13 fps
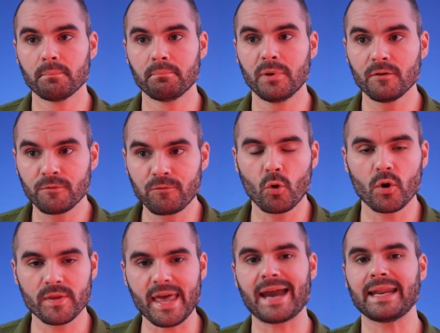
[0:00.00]

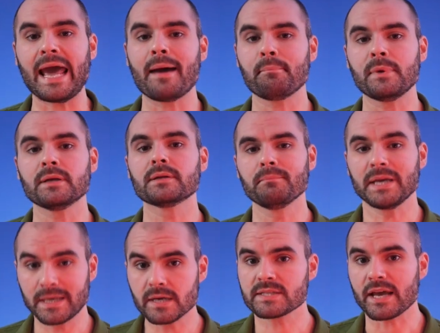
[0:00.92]
before that happened,
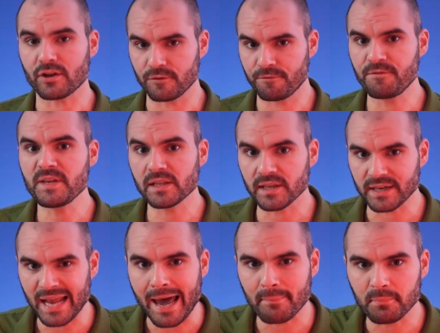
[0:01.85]
because I could feel
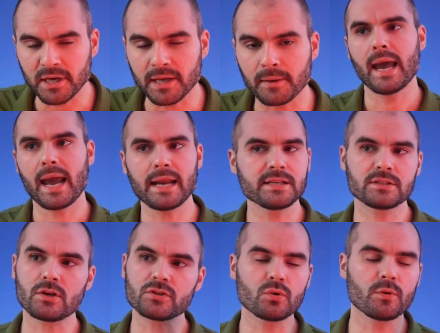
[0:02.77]
it happening. And it's
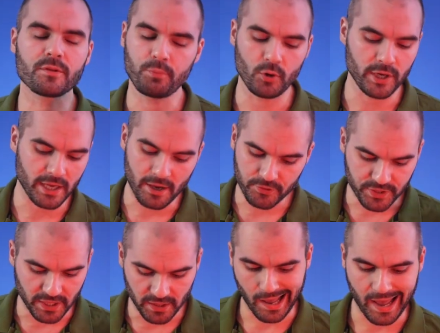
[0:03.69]
also worth pointing out
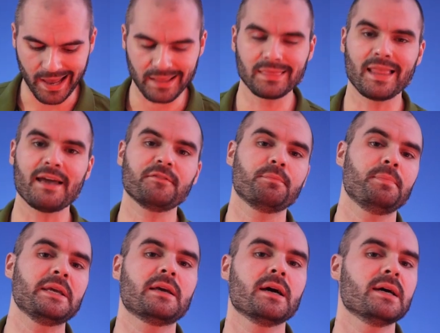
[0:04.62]
that I left
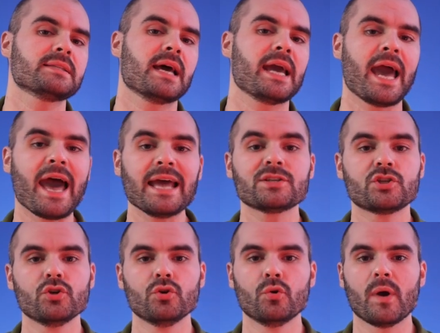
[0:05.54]
because I had
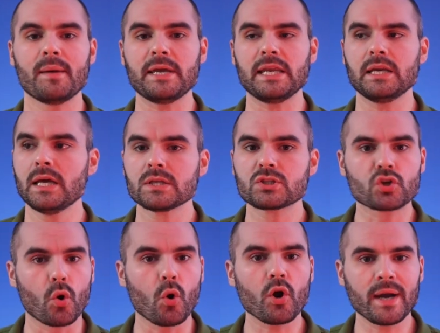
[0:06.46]
to. I mean,
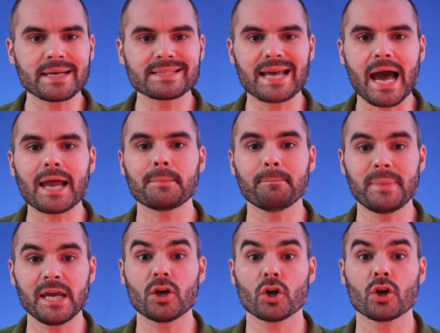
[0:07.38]
SCORE has gotten
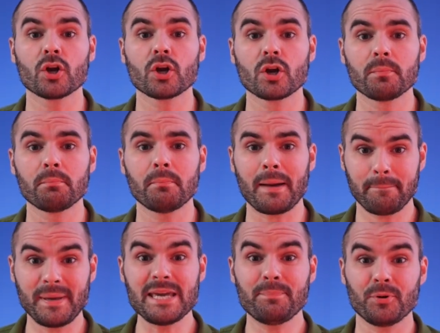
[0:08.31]
bigger. My
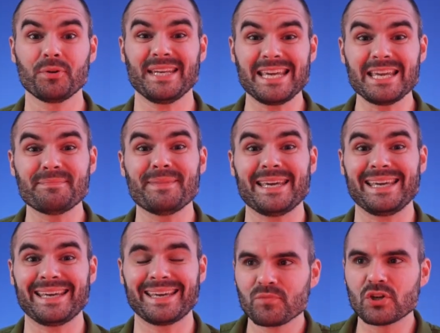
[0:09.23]
people need me.
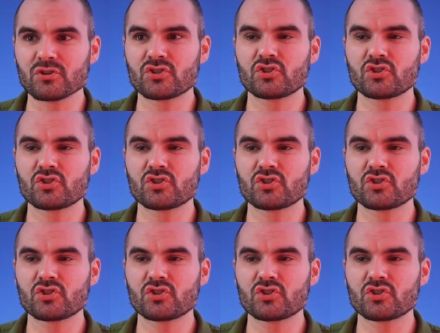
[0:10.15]
There's